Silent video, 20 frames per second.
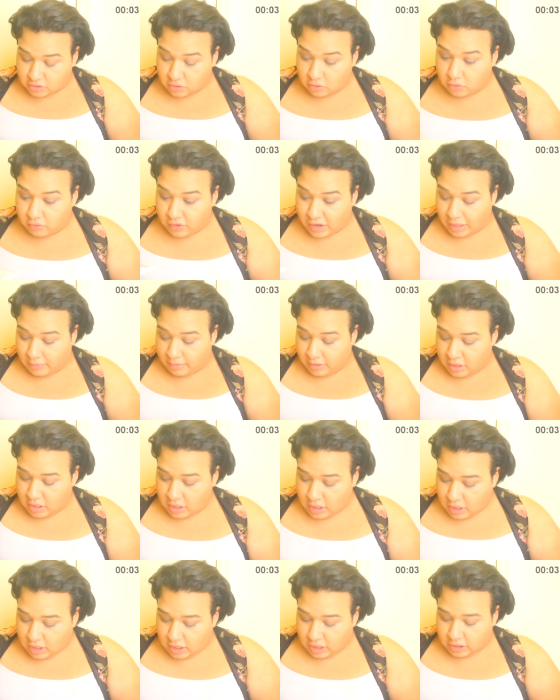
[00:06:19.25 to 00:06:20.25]
gonna grab
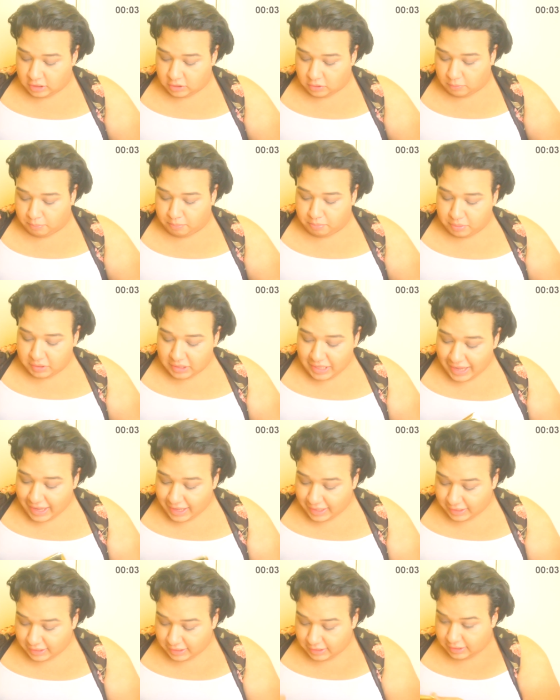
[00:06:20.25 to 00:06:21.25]
a little
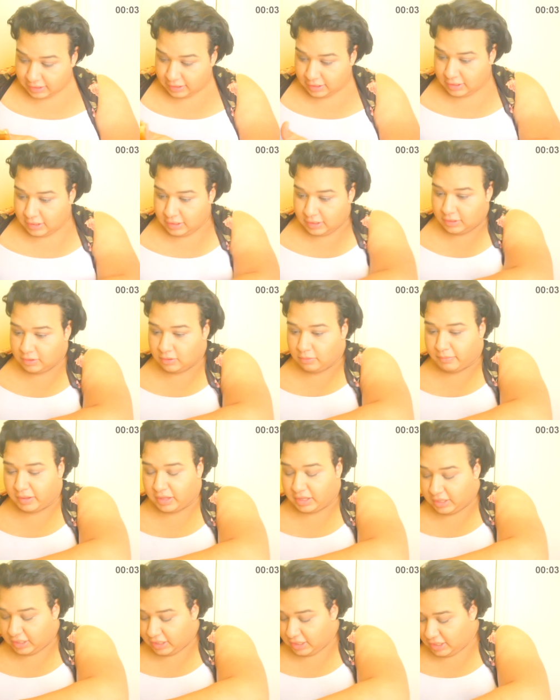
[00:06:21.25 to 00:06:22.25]
black. Oh
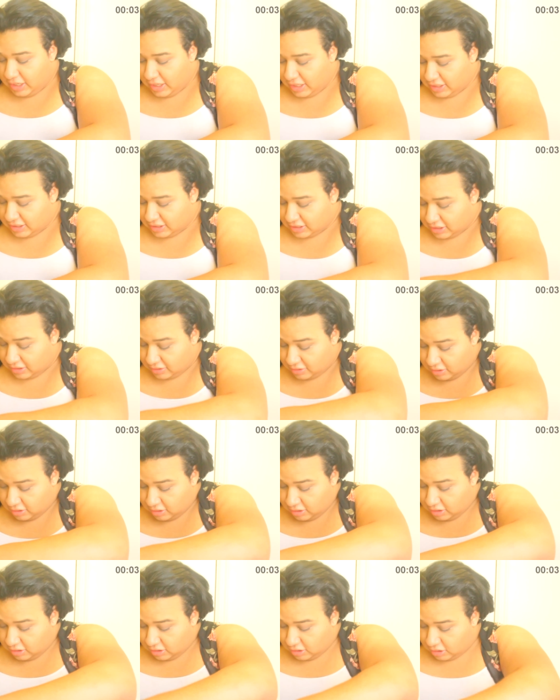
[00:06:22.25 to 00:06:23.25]
my goodness.
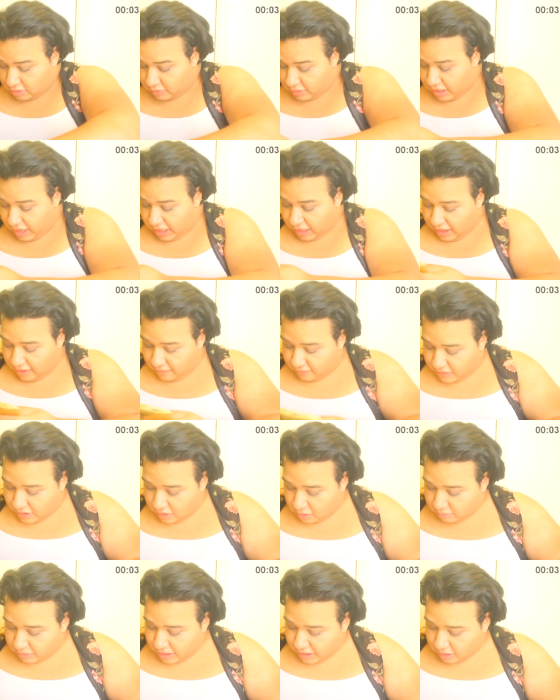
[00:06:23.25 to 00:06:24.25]
You know what? I can't
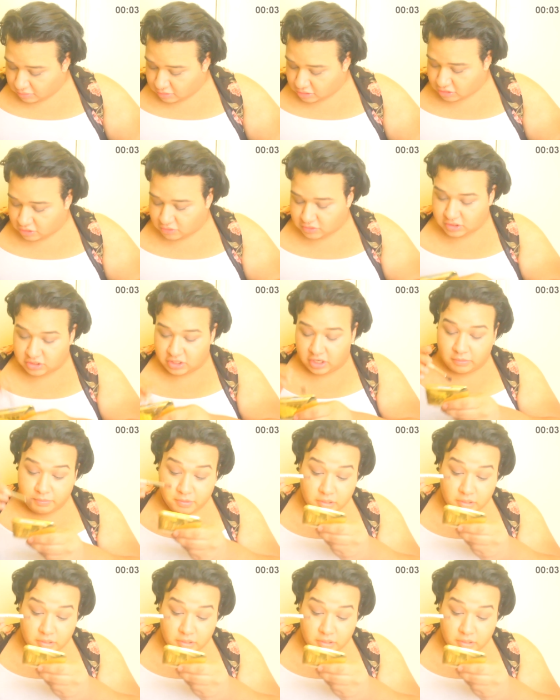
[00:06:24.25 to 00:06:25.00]
find a black. I'm just gonna use a dark